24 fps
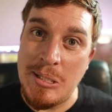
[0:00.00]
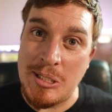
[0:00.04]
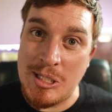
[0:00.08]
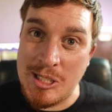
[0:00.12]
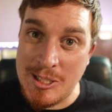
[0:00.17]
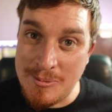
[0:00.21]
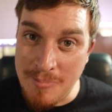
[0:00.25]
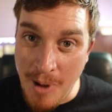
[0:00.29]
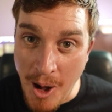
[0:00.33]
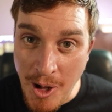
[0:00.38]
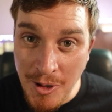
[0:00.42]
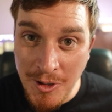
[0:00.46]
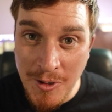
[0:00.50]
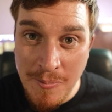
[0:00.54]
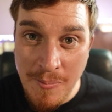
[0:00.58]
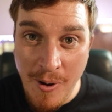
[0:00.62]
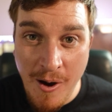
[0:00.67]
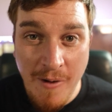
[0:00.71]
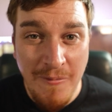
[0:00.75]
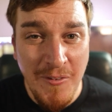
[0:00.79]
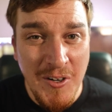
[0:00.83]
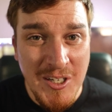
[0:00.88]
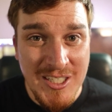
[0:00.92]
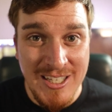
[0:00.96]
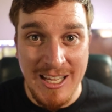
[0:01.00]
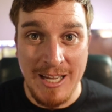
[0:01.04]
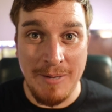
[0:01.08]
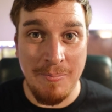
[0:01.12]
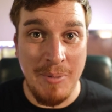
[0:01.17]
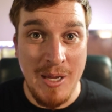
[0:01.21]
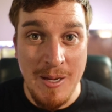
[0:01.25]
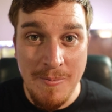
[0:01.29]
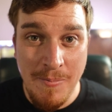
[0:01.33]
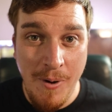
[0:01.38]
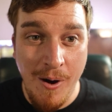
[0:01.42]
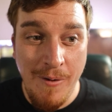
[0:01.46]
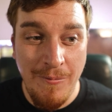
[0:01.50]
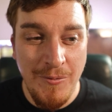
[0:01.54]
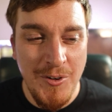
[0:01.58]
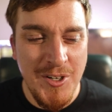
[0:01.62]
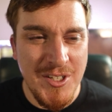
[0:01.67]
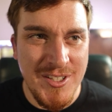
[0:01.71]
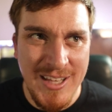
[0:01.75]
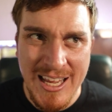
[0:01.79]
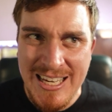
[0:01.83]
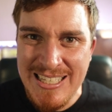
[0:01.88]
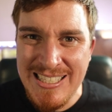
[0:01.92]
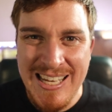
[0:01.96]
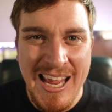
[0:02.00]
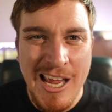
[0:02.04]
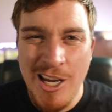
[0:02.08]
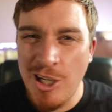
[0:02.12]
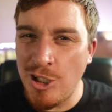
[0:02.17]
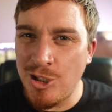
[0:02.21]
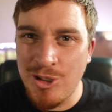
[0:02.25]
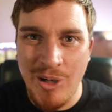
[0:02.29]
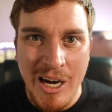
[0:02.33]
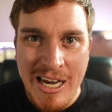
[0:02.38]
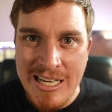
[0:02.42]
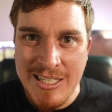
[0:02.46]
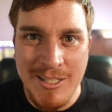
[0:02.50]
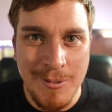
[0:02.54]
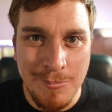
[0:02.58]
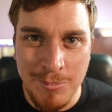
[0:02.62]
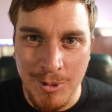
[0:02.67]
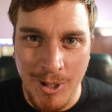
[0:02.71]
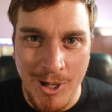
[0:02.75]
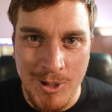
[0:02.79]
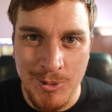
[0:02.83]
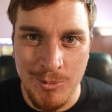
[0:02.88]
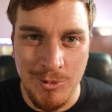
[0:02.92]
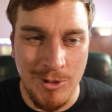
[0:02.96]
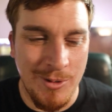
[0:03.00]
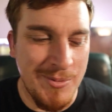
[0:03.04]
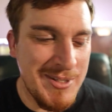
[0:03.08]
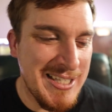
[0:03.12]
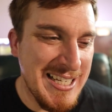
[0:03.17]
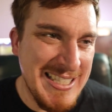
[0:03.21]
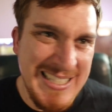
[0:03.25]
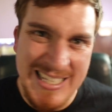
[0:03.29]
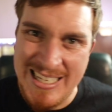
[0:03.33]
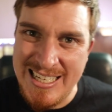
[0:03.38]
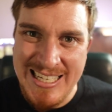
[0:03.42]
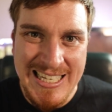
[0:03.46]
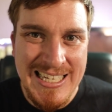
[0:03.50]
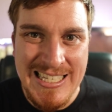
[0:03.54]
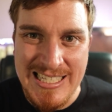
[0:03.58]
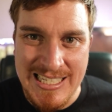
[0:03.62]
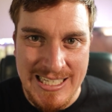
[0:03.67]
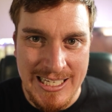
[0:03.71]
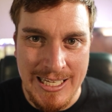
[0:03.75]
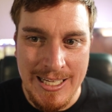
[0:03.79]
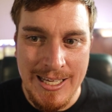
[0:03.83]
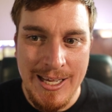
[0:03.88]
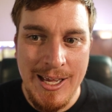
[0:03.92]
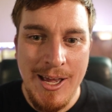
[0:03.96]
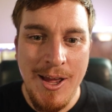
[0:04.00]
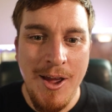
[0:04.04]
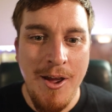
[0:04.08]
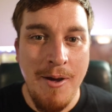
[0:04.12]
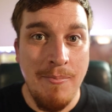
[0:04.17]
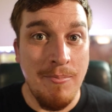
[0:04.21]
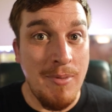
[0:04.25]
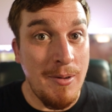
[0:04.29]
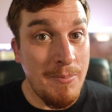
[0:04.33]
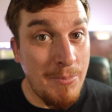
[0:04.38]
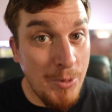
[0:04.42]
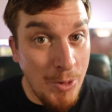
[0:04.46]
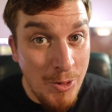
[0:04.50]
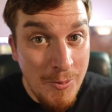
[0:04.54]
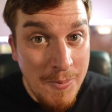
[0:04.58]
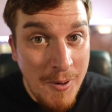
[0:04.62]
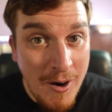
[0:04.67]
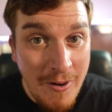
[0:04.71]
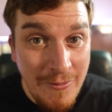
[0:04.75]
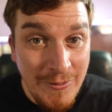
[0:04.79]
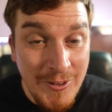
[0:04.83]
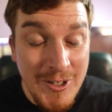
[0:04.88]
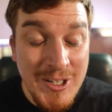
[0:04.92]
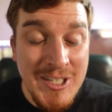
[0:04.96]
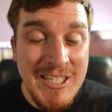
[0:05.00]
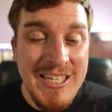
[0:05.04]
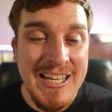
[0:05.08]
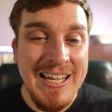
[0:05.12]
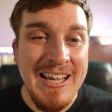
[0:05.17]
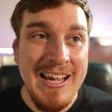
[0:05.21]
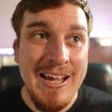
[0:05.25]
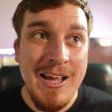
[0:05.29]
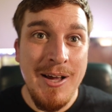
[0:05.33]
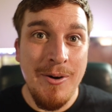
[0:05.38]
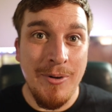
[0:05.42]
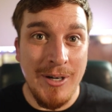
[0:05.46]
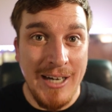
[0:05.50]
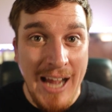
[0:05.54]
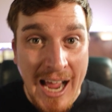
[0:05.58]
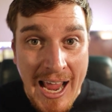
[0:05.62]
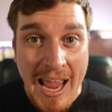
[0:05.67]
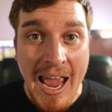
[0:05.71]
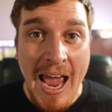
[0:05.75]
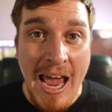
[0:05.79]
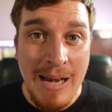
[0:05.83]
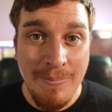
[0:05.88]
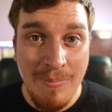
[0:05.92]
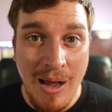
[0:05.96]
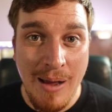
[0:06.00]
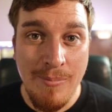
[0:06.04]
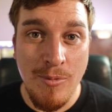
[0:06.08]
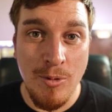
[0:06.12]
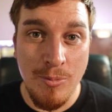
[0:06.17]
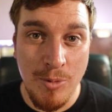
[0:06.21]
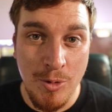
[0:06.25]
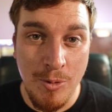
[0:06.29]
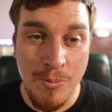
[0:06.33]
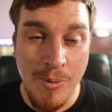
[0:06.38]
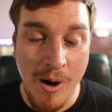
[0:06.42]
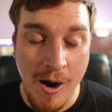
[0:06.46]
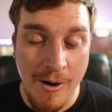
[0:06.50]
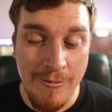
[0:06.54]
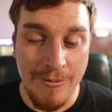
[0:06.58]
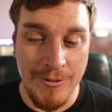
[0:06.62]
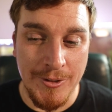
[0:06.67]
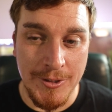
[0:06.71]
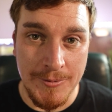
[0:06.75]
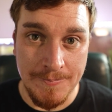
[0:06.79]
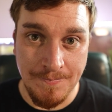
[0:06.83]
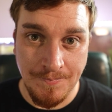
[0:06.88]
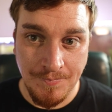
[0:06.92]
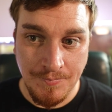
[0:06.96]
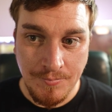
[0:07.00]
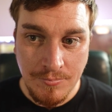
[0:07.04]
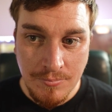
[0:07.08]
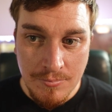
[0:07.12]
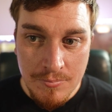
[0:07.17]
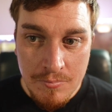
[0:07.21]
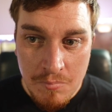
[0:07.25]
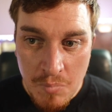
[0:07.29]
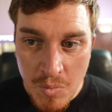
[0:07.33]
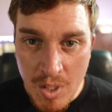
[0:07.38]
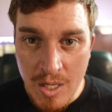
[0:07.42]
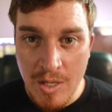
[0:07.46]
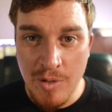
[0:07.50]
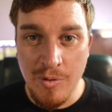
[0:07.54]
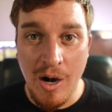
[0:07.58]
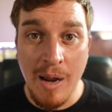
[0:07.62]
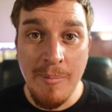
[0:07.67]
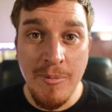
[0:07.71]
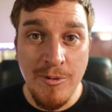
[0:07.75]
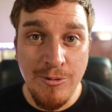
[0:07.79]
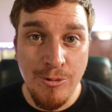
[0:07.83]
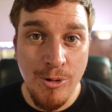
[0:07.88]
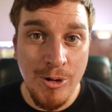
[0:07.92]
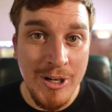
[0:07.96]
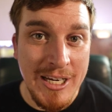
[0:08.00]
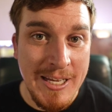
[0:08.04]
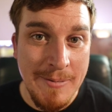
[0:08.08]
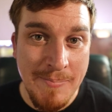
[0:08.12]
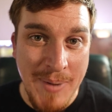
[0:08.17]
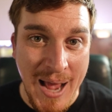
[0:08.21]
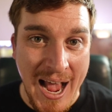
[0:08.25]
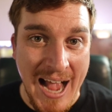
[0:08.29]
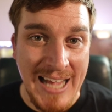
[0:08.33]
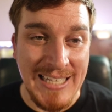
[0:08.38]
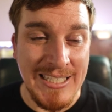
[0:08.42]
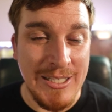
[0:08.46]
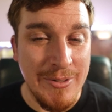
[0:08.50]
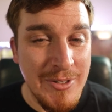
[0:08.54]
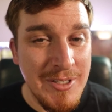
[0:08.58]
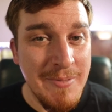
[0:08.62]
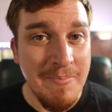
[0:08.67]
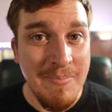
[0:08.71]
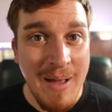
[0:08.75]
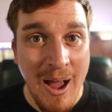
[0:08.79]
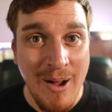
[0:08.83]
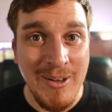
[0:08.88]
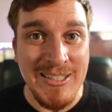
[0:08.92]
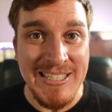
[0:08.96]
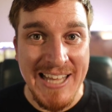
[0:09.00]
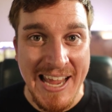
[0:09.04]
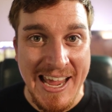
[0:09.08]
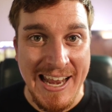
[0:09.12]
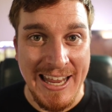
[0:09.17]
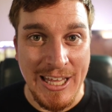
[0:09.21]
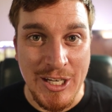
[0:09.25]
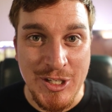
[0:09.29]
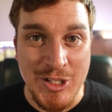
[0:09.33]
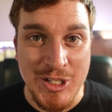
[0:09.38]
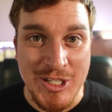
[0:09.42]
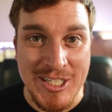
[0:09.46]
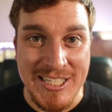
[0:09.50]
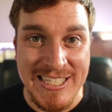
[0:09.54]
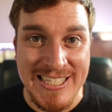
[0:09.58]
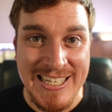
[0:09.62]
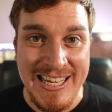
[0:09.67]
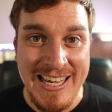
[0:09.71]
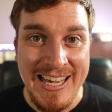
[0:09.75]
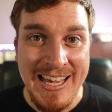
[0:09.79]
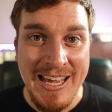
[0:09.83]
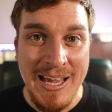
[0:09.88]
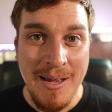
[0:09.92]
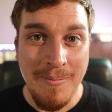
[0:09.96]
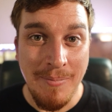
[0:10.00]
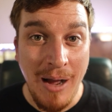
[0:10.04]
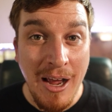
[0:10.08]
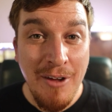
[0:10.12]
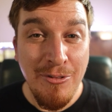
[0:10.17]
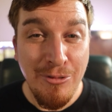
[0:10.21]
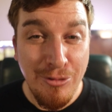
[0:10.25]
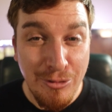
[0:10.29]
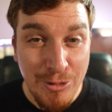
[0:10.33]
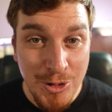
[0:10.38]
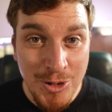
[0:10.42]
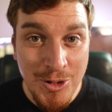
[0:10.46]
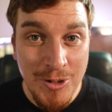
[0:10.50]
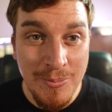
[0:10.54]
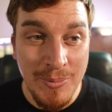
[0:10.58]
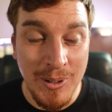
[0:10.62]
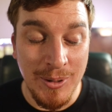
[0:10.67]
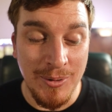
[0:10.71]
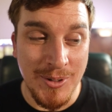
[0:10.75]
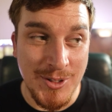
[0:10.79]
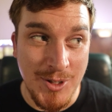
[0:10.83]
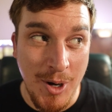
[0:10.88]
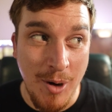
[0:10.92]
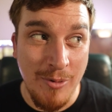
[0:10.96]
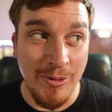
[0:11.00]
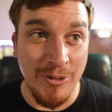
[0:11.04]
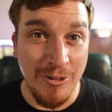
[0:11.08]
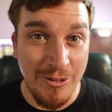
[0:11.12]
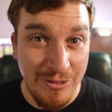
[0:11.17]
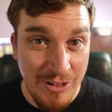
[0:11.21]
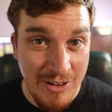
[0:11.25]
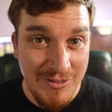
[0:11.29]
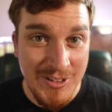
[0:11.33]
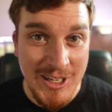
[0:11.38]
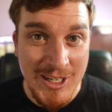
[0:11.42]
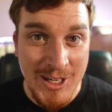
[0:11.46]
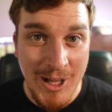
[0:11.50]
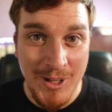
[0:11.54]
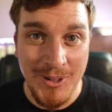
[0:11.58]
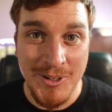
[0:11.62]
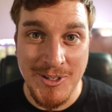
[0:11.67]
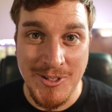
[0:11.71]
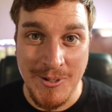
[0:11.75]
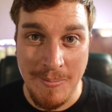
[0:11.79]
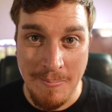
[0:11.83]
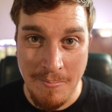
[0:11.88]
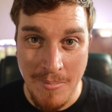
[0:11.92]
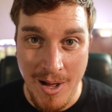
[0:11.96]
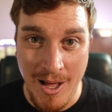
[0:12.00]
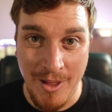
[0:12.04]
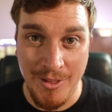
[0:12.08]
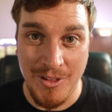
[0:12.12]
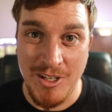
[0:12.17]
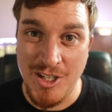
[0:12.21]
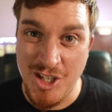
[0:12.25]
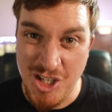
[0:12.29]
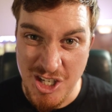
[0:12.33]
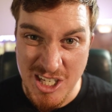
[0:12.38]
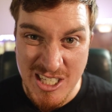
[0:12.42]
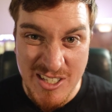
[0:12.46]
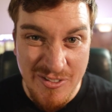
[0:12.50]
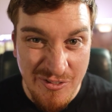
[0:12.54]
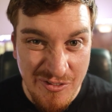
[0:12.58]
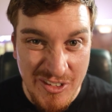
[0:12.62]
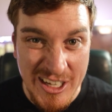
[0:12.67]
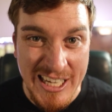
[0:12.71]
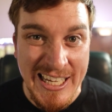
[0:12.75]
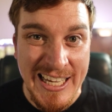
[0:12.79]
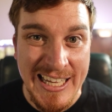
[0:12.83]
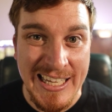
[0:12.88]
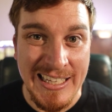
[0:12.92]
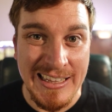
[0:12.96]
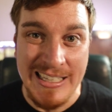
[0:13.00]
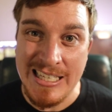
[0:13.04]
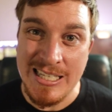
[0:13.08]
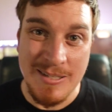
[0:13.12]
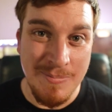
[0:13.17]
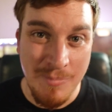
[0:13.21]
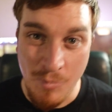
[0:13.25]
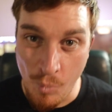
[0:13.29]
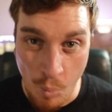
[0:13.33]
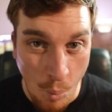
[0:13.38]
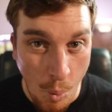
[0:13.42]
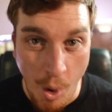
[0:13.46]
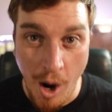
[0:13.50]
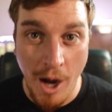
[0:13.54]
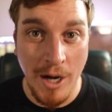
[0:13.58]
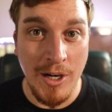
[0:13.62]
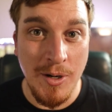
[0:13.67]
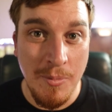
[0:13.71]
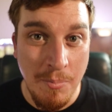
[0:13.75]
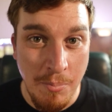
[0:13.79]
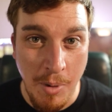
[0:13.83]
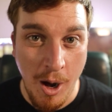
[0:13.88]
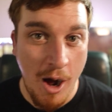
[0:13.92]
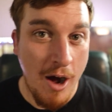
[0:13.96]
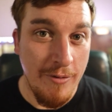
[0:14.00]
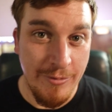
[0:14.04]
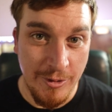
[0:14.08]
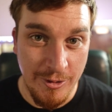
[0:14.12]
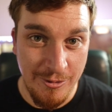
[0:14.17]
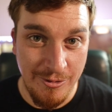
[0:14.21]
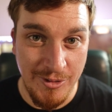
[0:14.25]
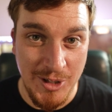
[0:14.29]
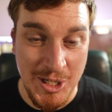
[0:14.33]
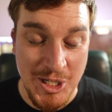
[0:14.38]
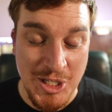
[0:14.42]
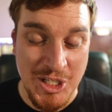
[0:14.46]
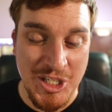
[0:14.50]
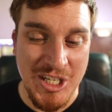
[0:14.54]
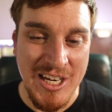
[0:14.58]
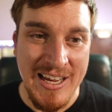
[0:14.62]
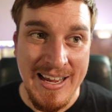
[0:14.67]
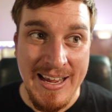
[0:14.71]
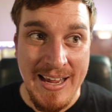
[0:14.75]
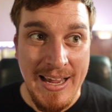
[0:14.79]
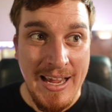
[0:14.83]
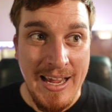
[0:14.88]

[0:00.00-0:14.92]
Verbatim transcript: Smaller puffers like pea puffers, they take great to bloodworms. That's easy. Mbu puffers, when I had my Mbu Puffer, right before he passed, he was about 10 inches. My food bill was over $50 a month just feeding this one puffer fish.